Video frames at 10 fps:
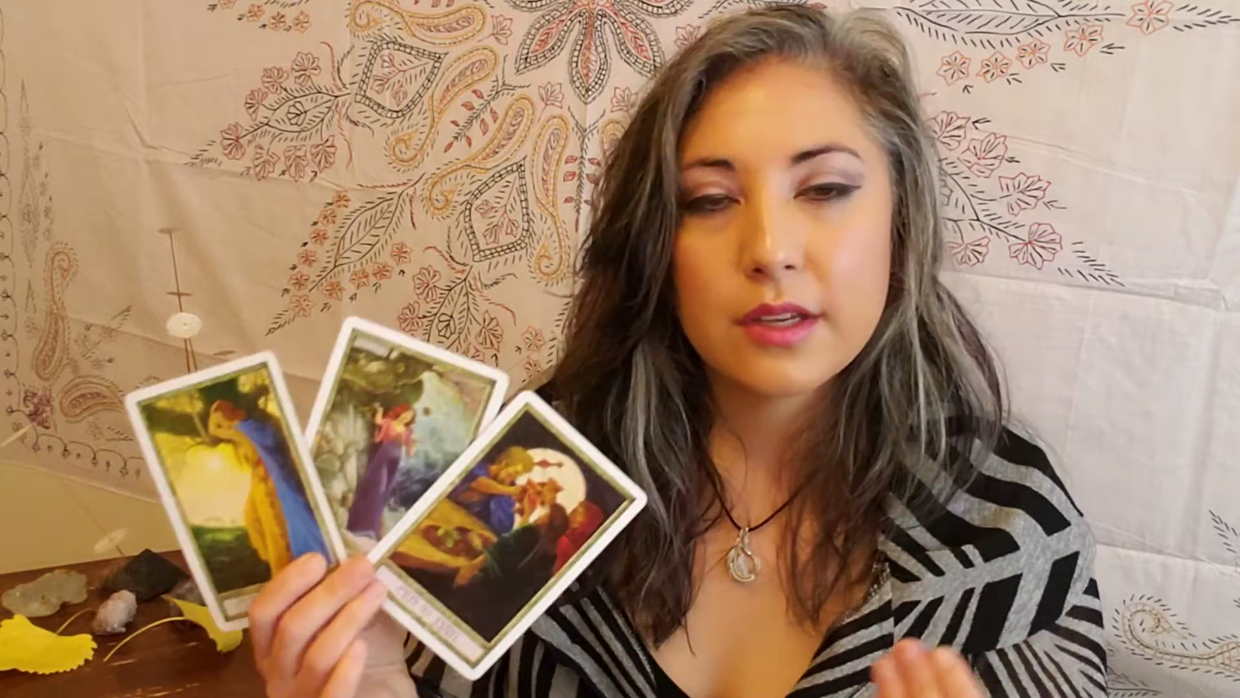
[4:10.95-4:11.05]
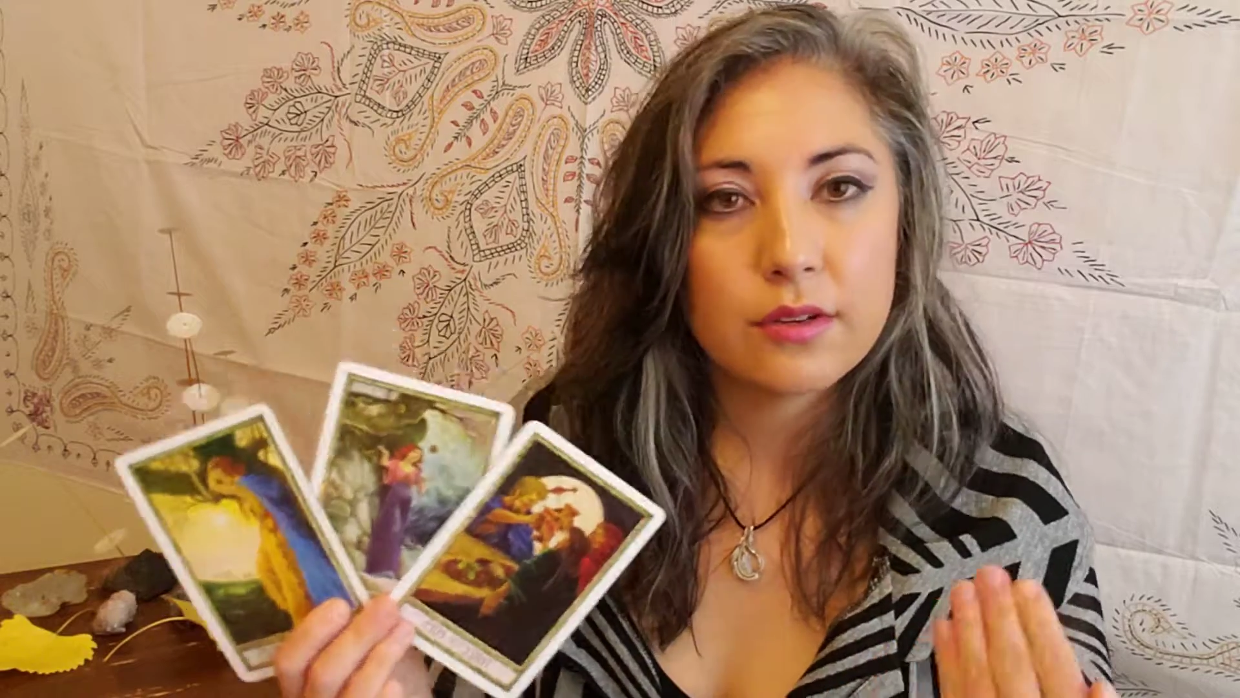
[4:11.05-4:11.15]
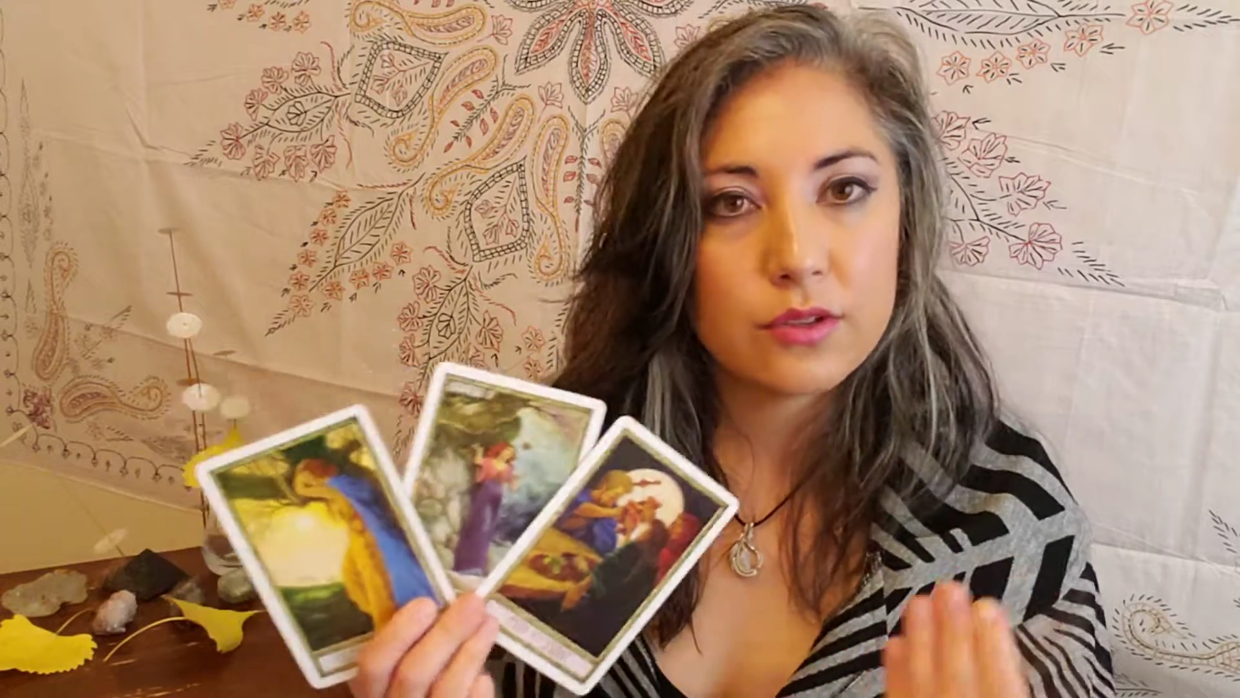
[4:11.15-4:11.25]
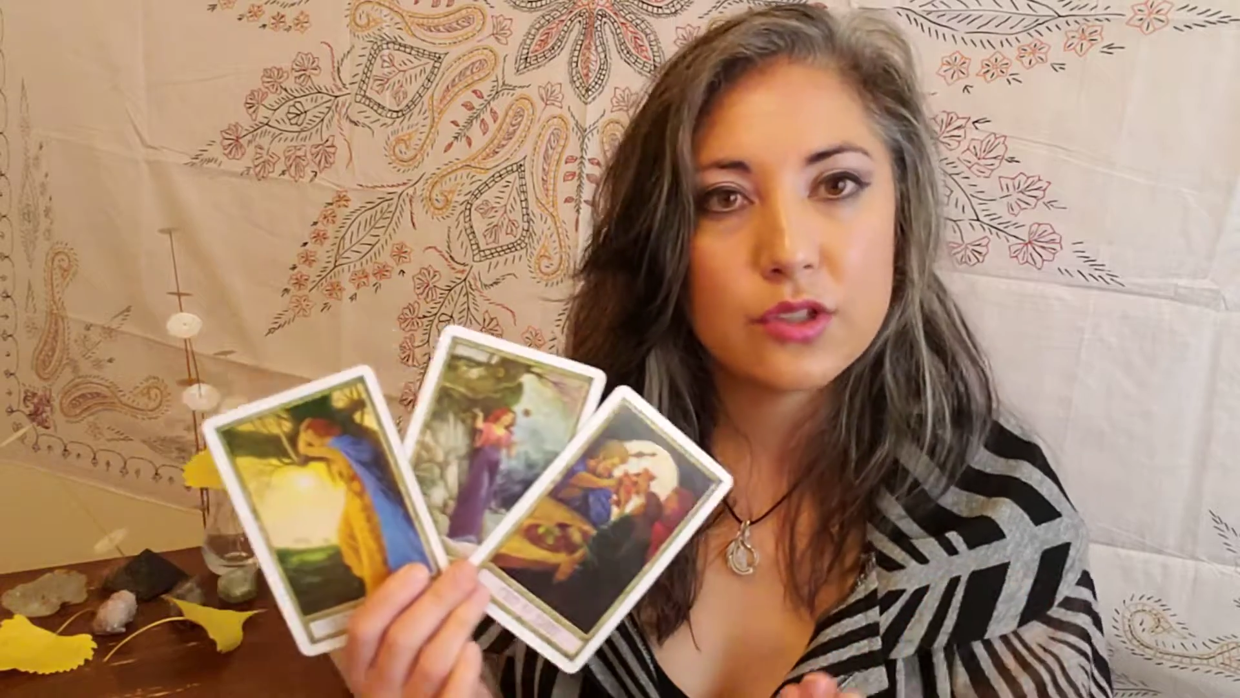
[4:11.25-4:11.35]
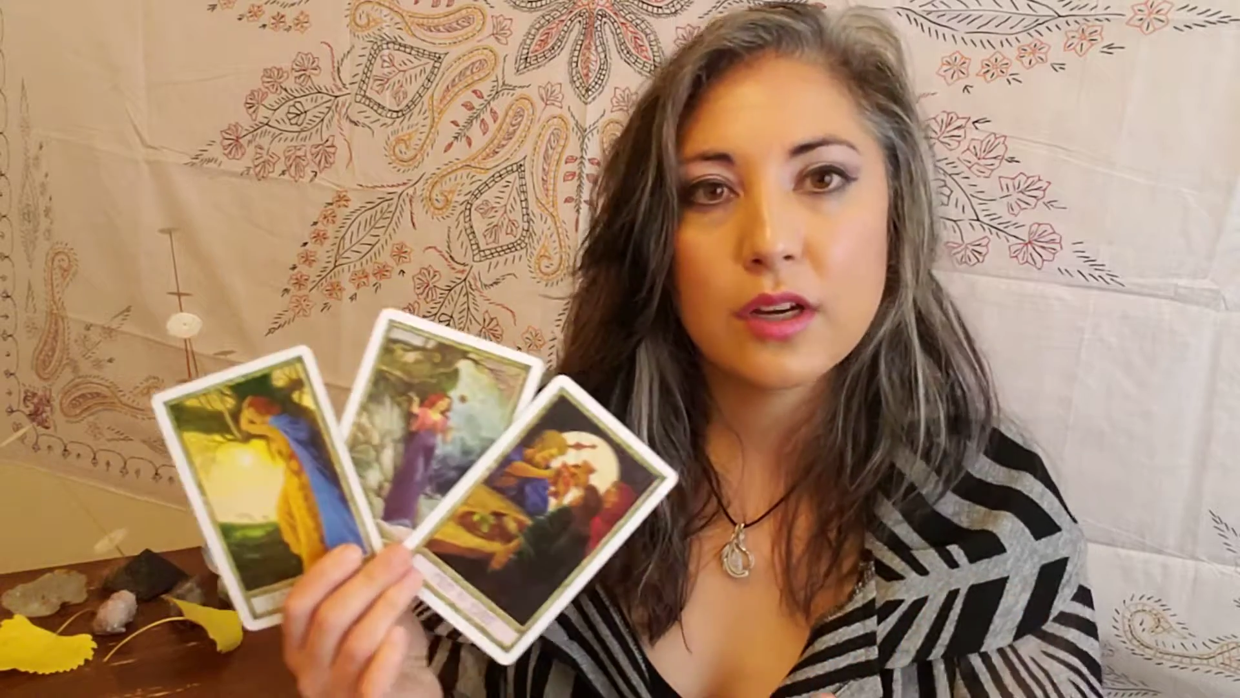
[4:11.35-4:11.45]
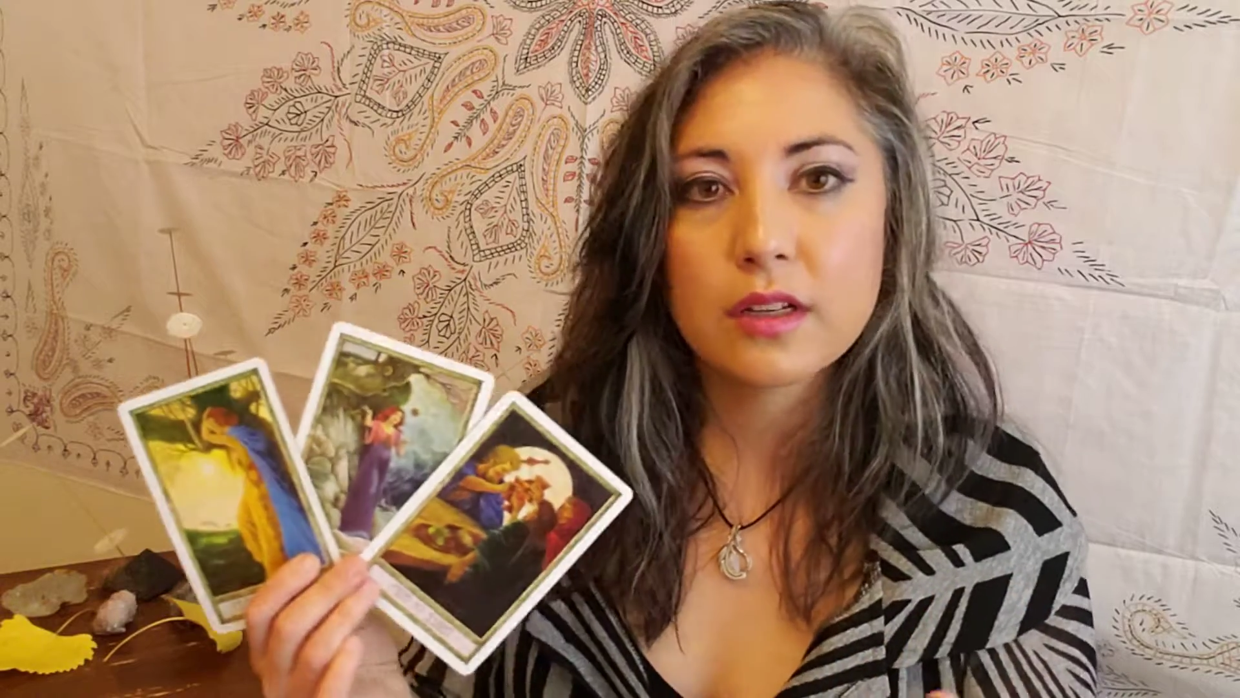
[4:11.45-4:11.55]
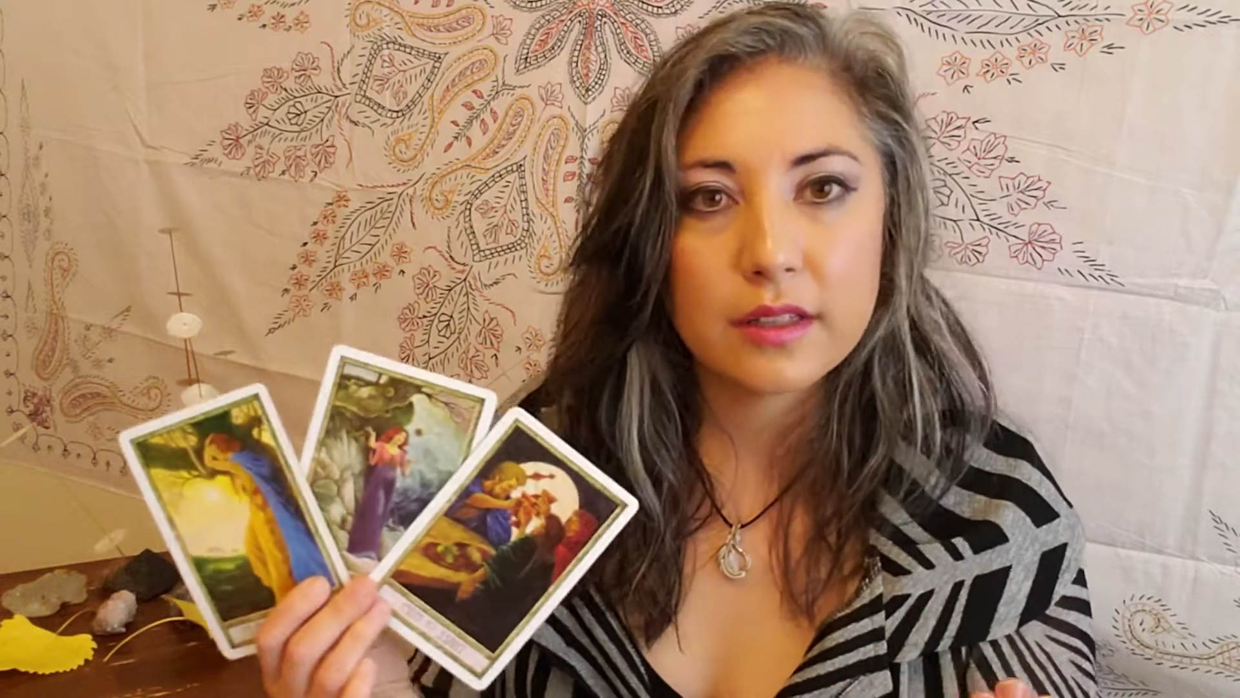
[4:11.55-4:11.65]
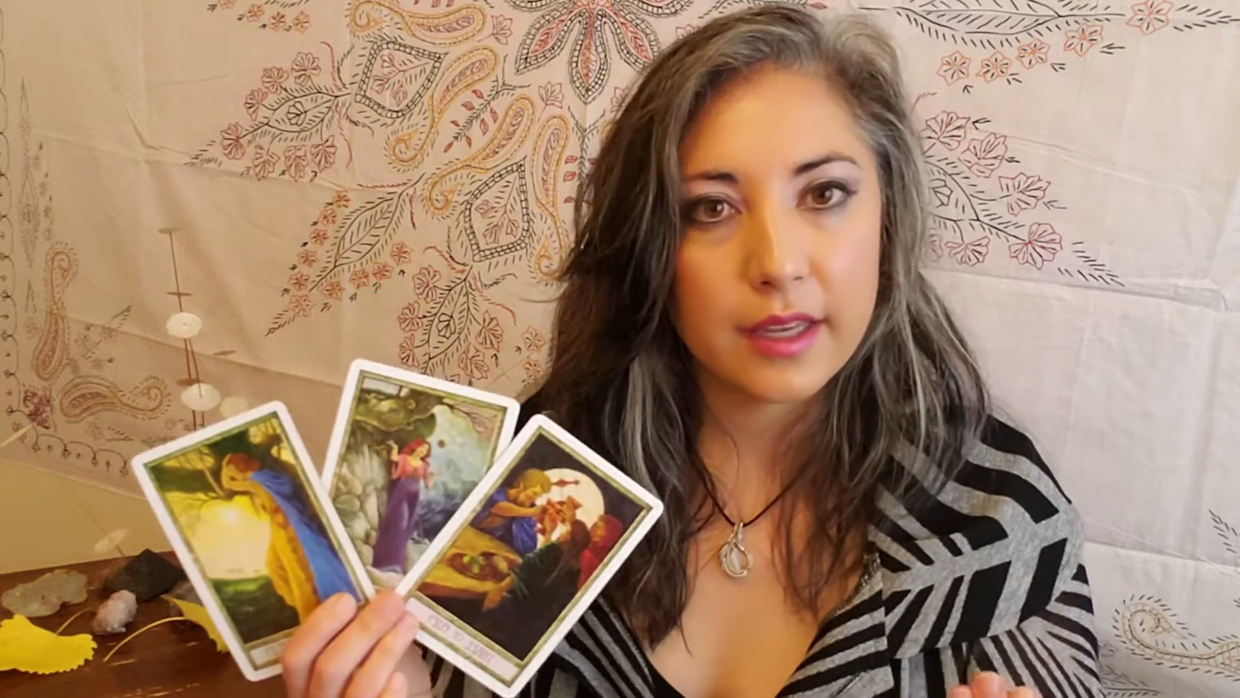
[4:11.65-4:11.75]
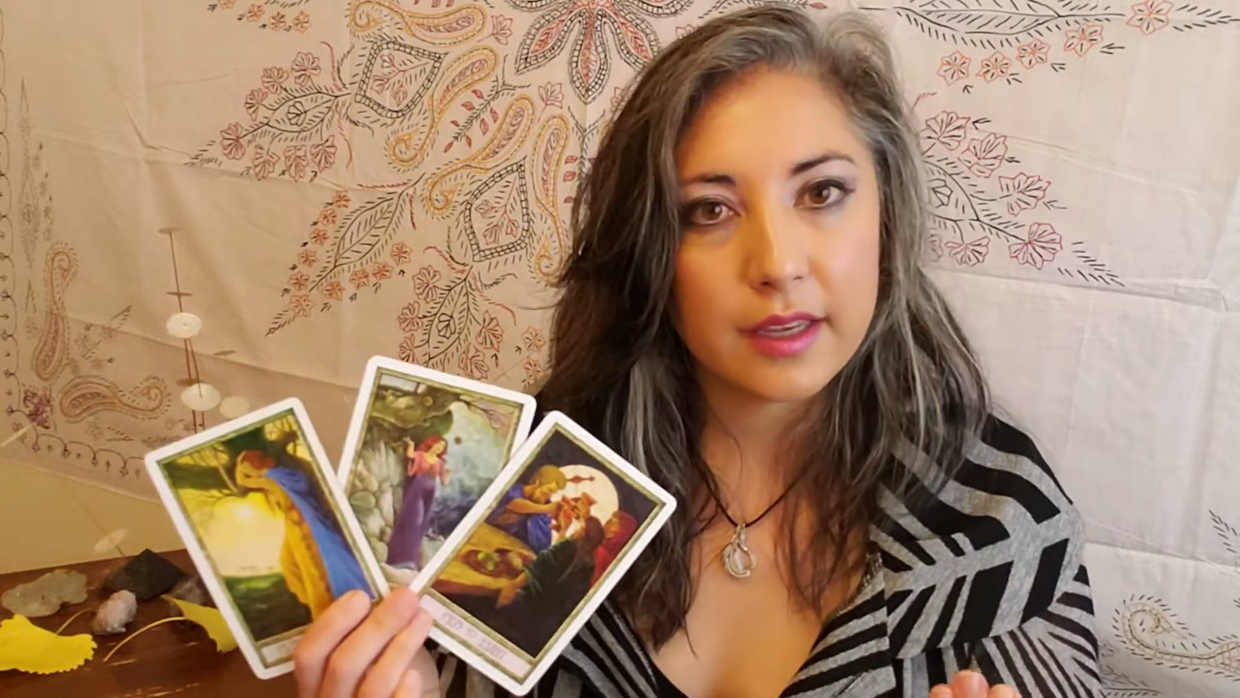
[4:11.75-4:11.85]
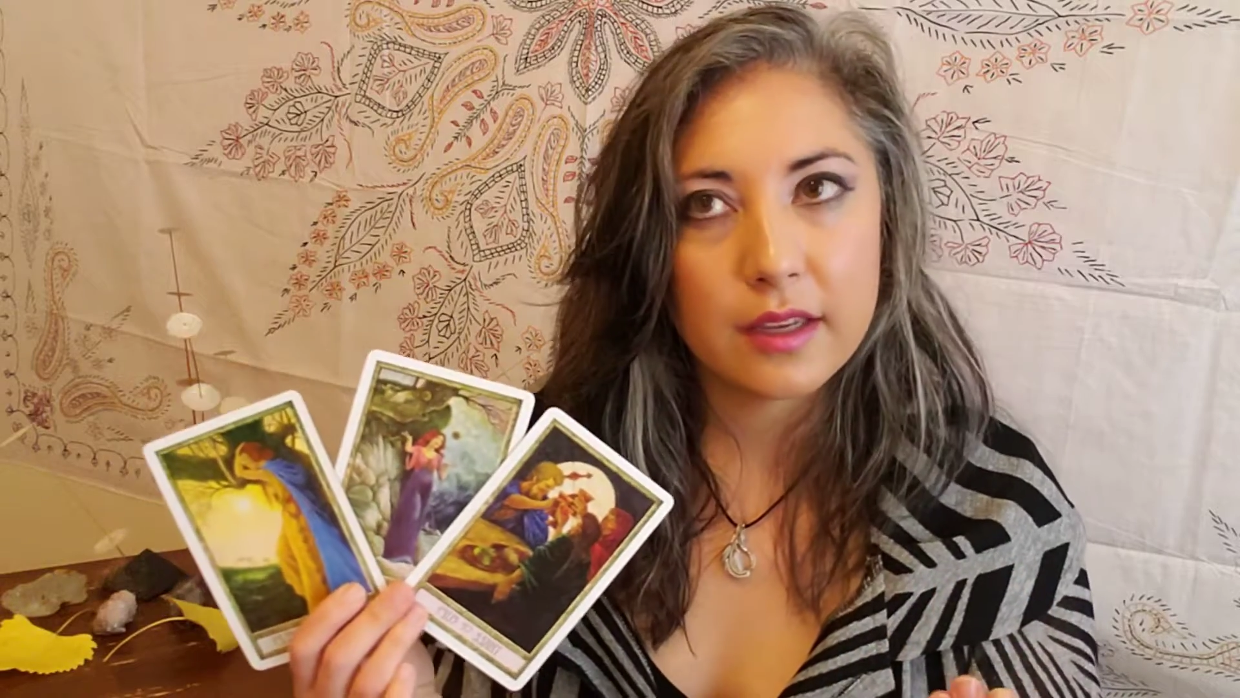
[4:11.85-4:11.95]
you're
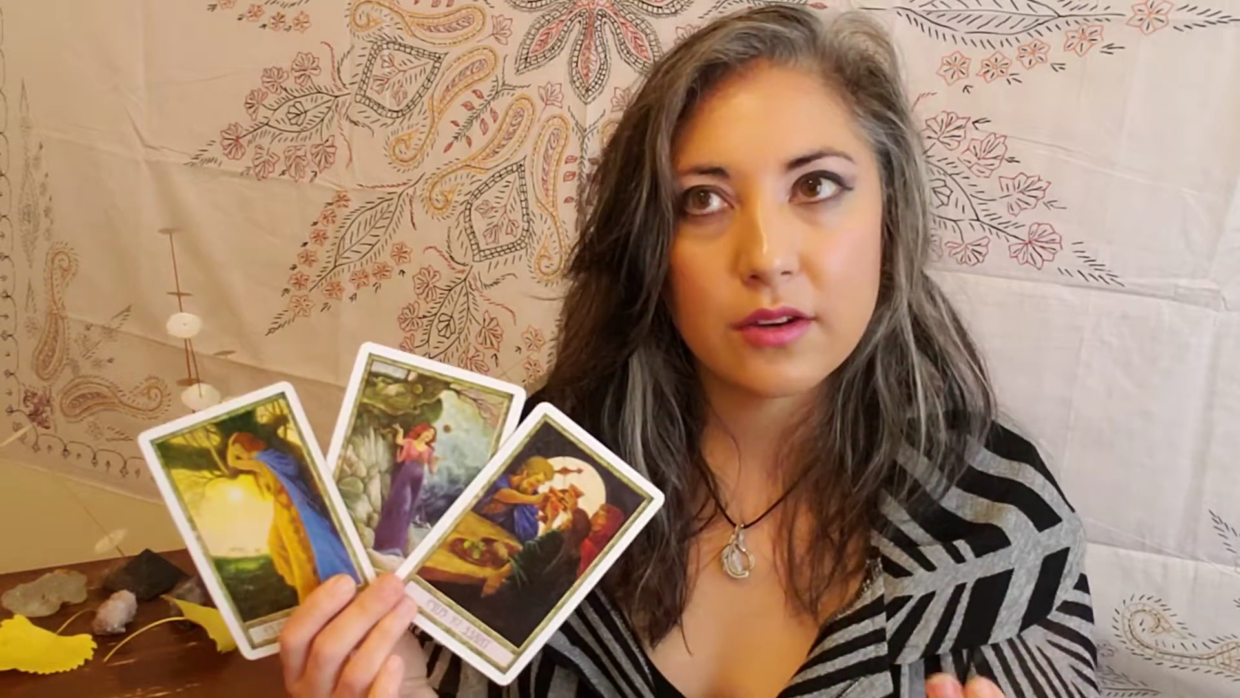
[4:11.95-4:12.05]
juggling.